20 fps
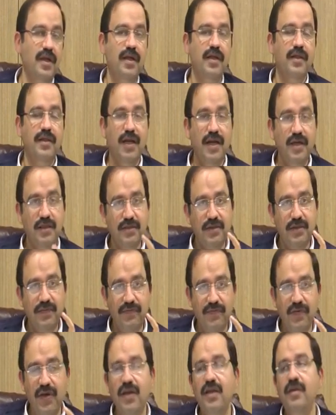That is a
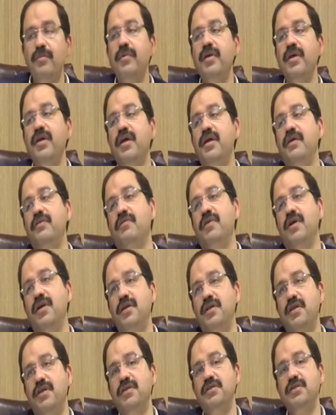very big
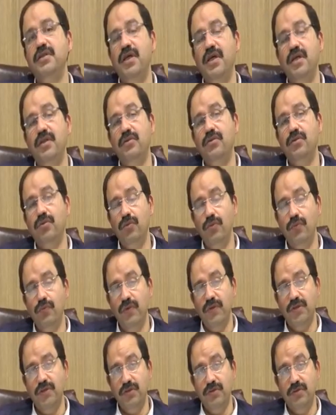advantage, and through
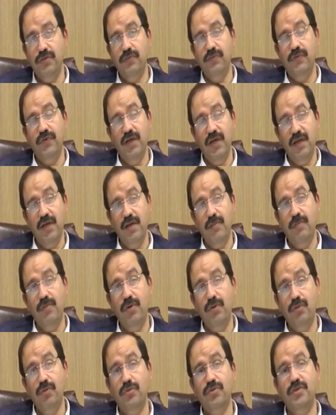which we are
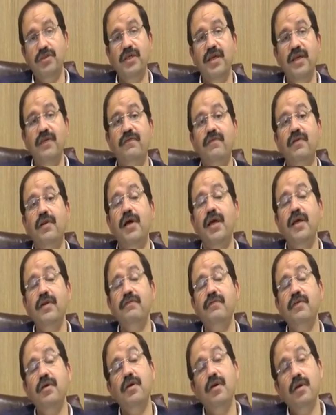able to save life
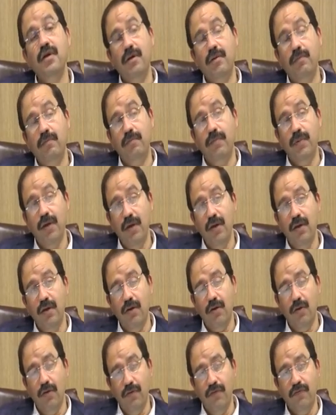by
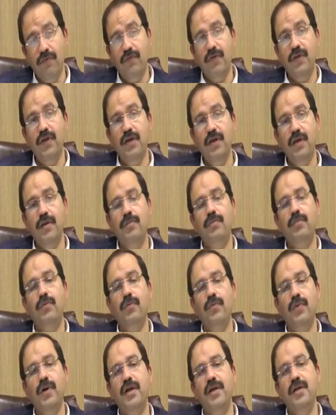offering and
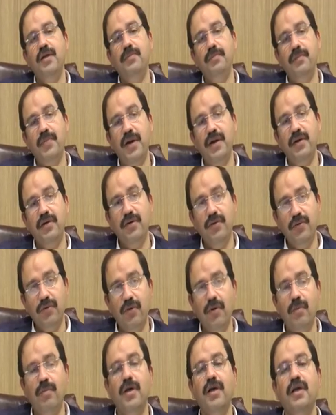providing better
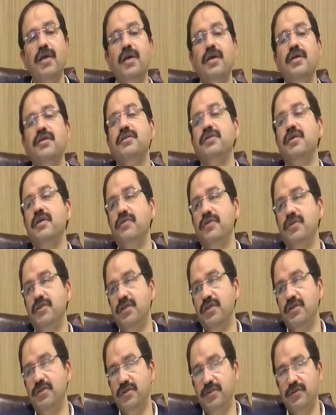trauma care
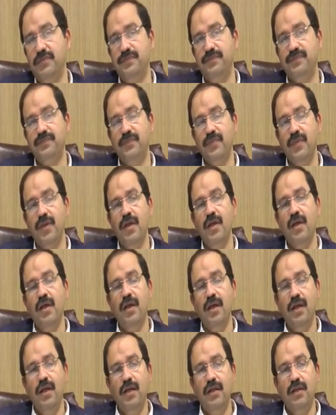services.
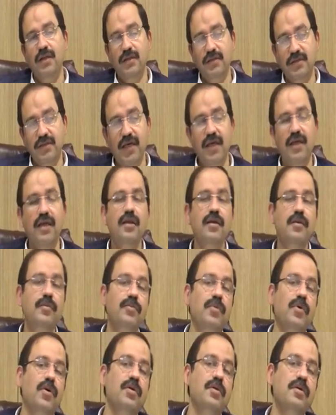The second
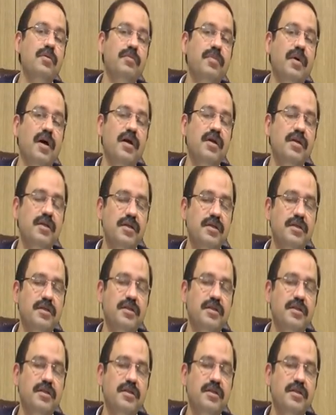important part is